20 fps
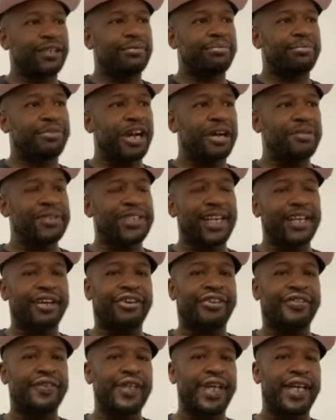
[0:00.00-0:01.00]
was like a
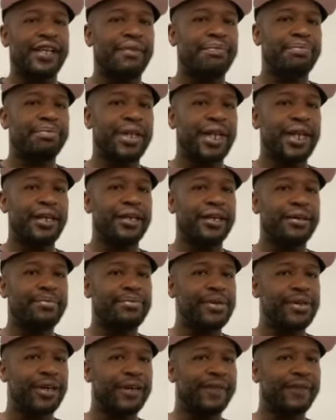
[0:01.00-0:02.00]
creative player,
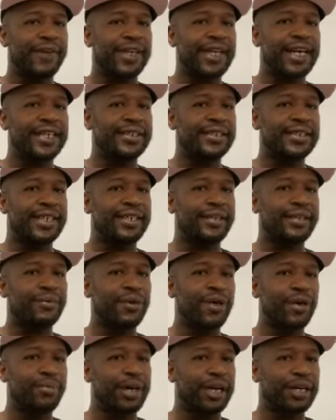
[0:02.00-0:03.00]
bro. I realized that in
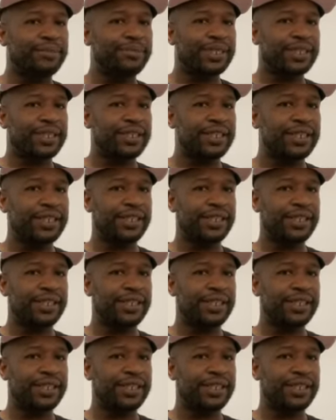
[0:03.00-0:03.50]
warm-ups.